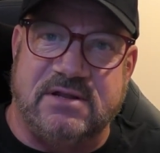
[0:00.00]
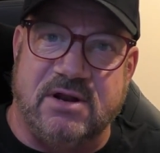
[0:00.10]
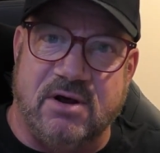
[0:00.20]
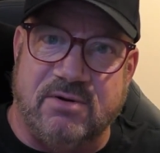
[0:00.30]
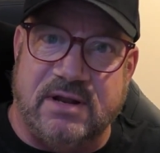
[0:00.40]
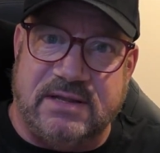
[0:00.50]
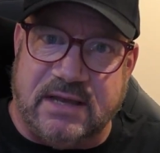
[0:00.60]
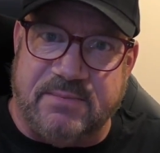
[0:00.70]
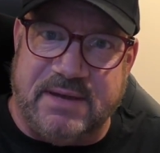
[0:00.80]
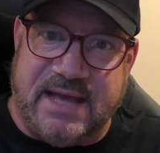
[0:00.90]
to, know that there
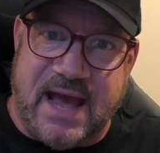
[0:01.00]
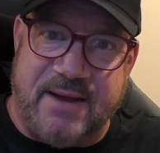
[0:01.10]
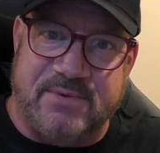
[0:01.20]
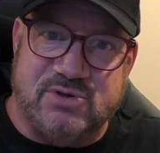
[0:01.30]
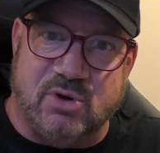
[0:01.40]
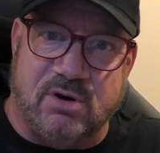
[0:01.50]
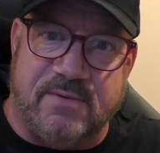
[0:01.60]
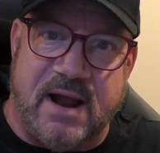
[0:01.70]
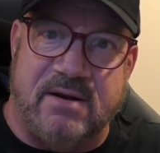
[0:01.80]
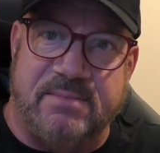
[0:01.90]
can be cameras all
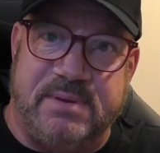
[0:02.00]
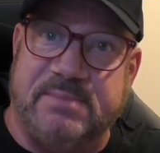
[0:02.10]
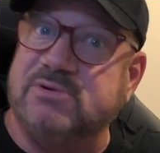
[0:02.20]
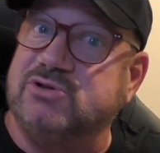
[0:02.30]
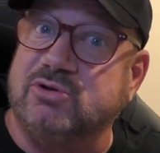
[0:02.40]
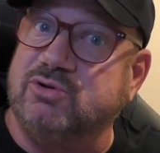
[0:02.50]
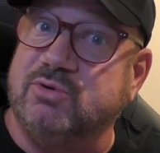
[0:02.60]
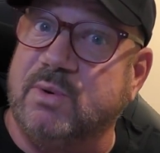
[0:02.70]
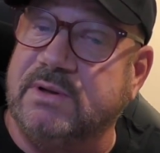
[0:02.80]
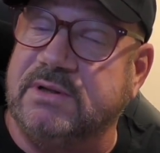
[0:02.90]
around and people still
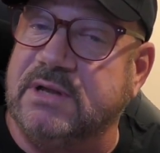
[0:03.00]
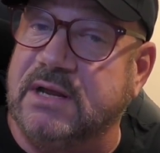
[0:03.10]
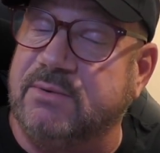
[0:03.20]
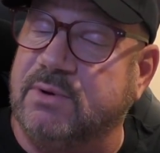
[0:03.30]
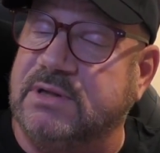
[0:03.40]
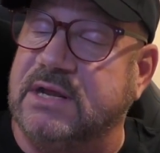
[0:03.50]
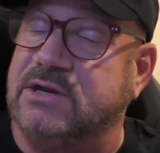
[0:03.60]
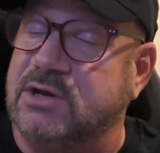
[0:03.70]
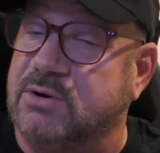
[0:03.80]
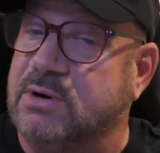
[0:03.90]
do what they, what they
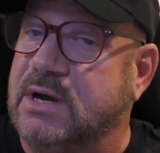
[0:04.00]
do.